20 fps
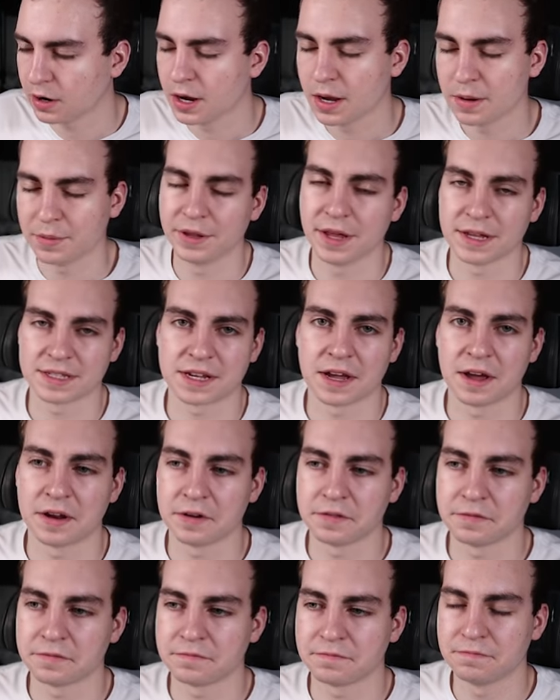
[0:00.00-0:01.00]
but that's kind
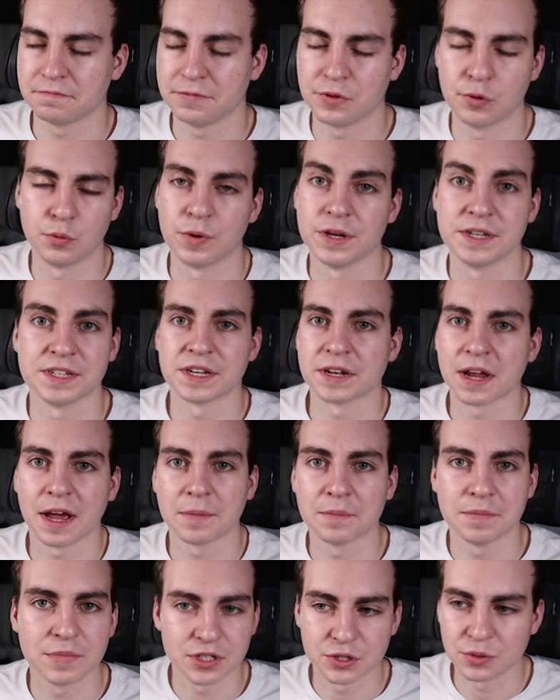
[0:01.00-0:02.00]
of the reason
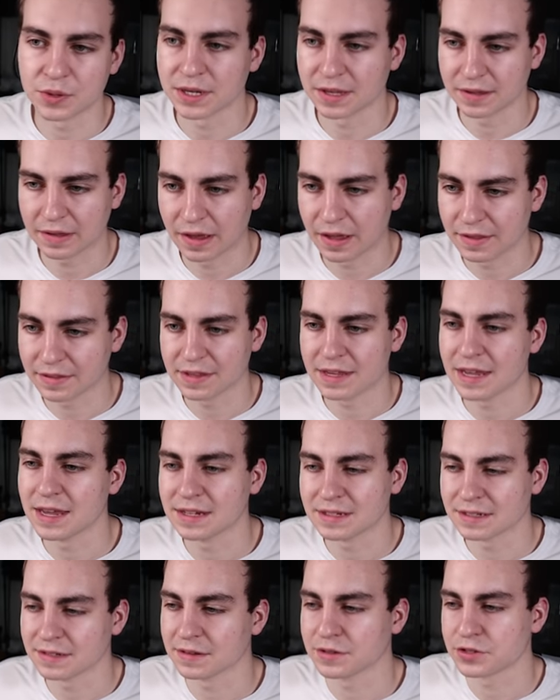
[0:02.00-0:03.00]
I'm doing the
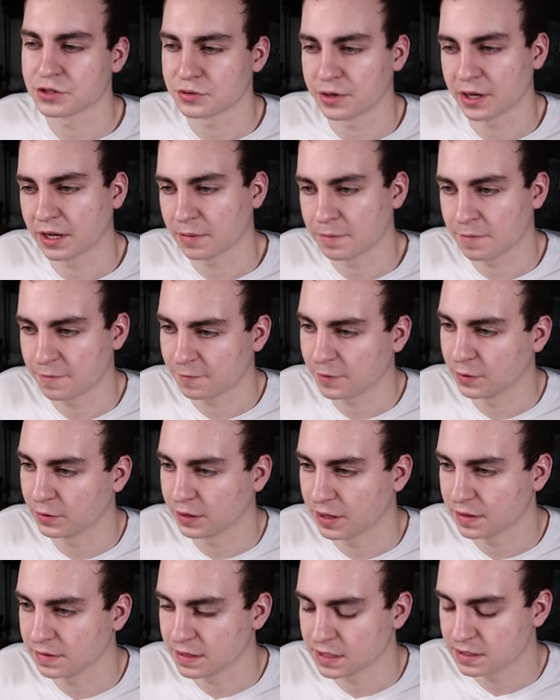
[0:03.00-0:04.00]
int and the string and filling
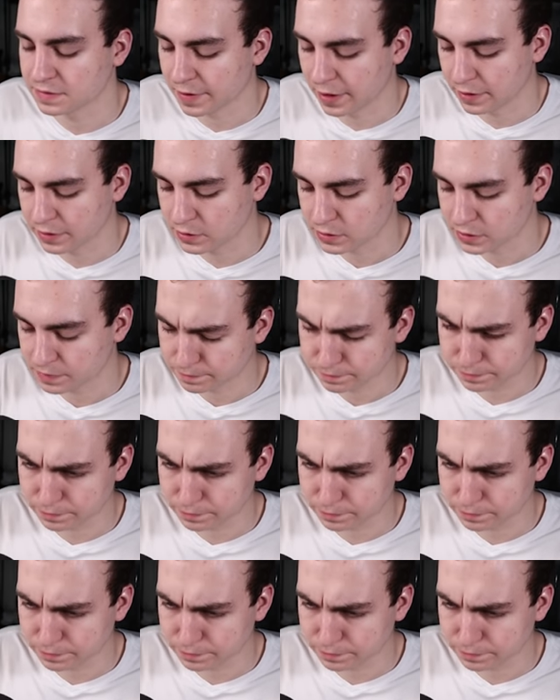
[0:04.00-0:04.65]
in these values.